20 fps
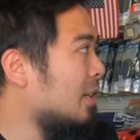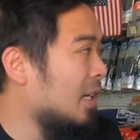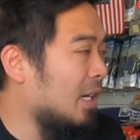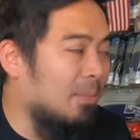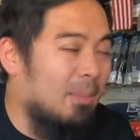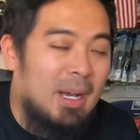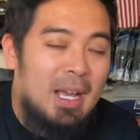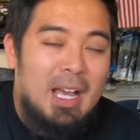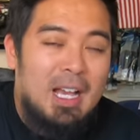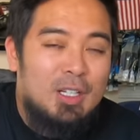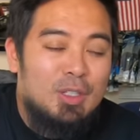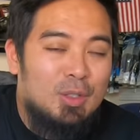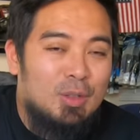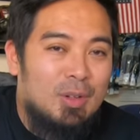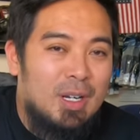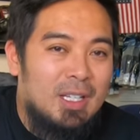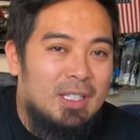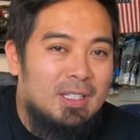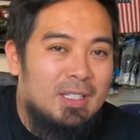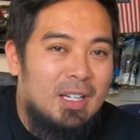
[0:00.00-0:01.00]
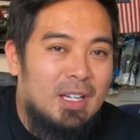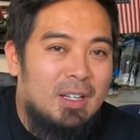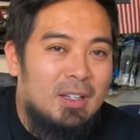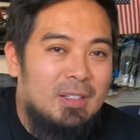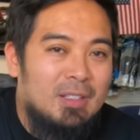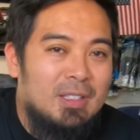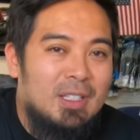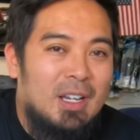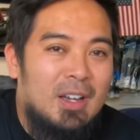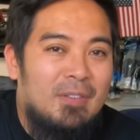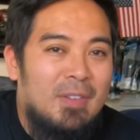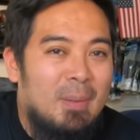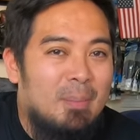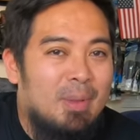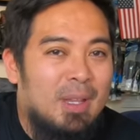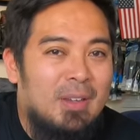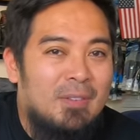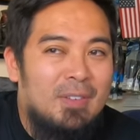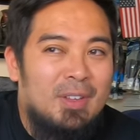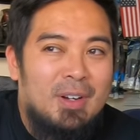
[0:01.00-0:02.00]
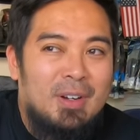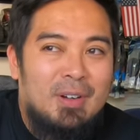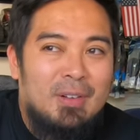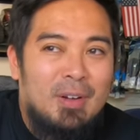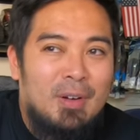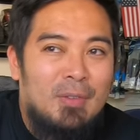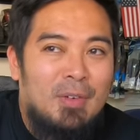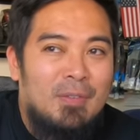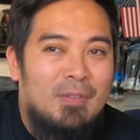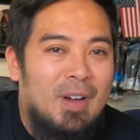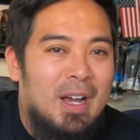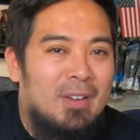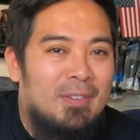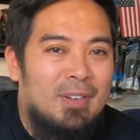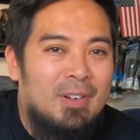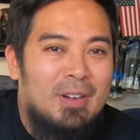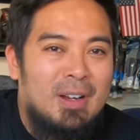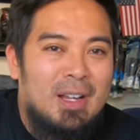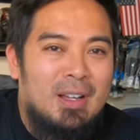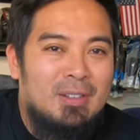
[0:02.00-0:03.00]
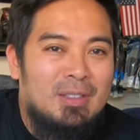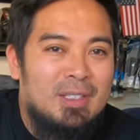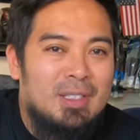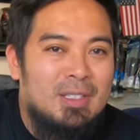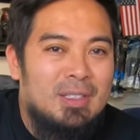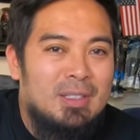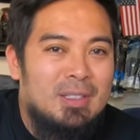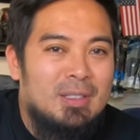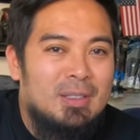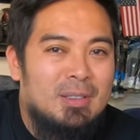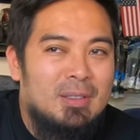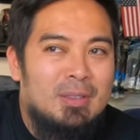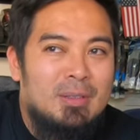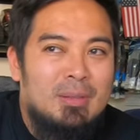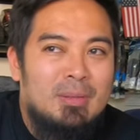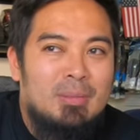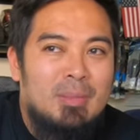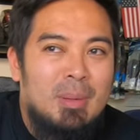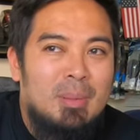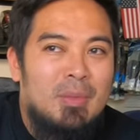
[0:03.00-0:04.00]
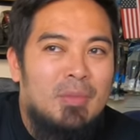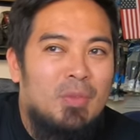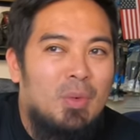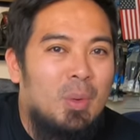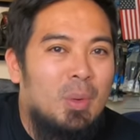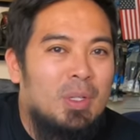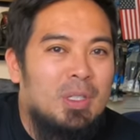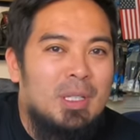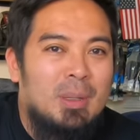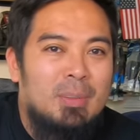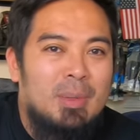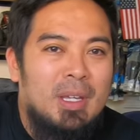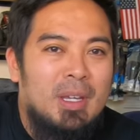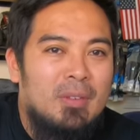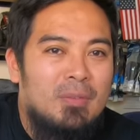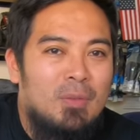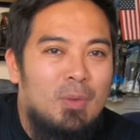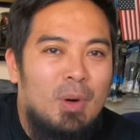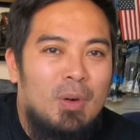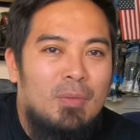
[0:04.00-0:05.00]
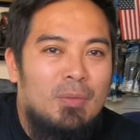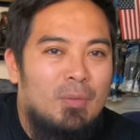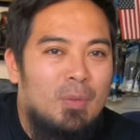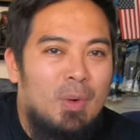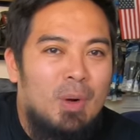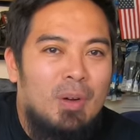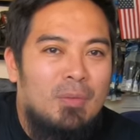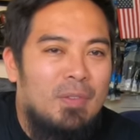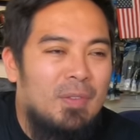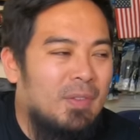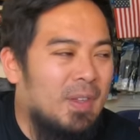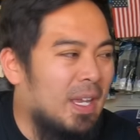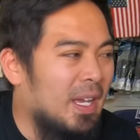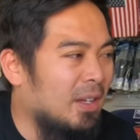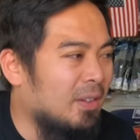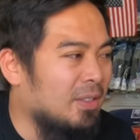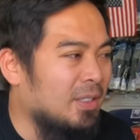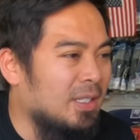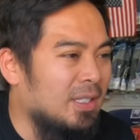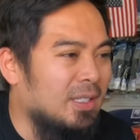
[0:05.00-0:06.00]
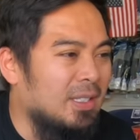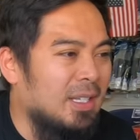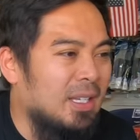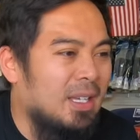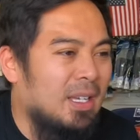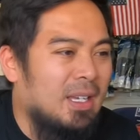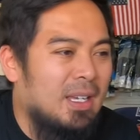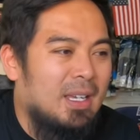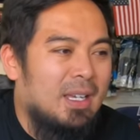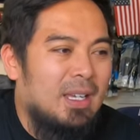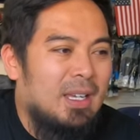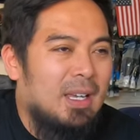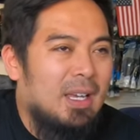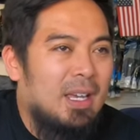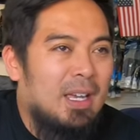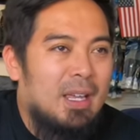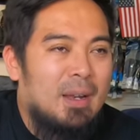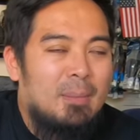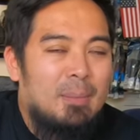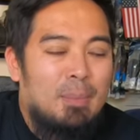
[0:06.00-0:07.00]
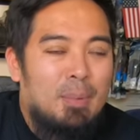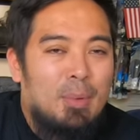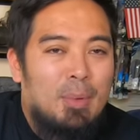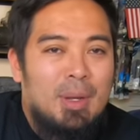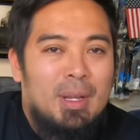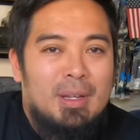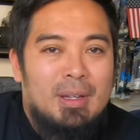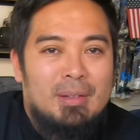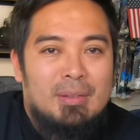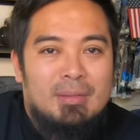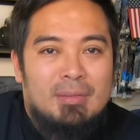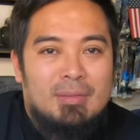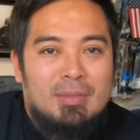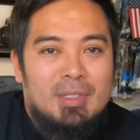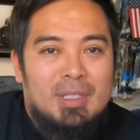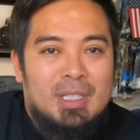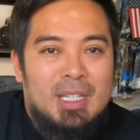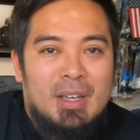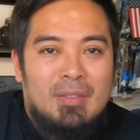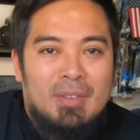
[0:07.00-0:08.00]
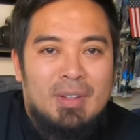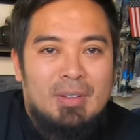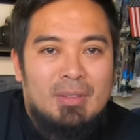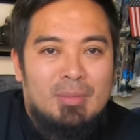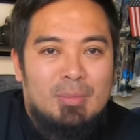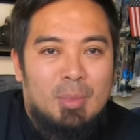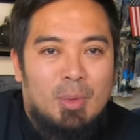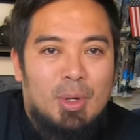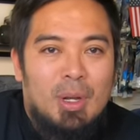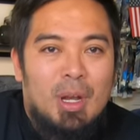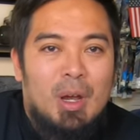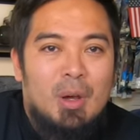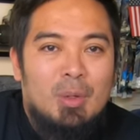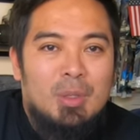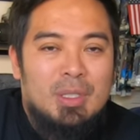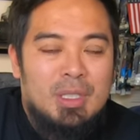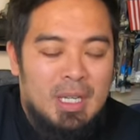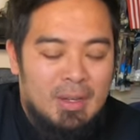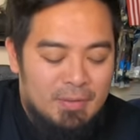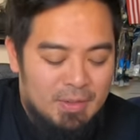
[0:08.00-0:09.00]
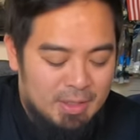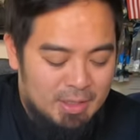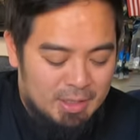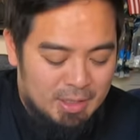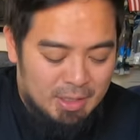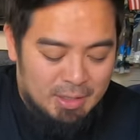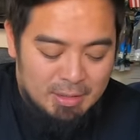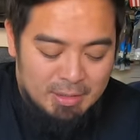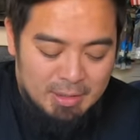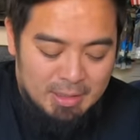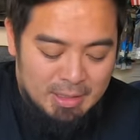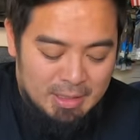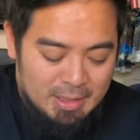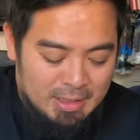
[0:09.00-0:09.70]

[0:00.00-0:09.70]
in my actual race stu- stuff, I believe they're over five hundred ounces, maybe four something, four, four hundred fifty ounces and zero point seven, zero point zero seven, so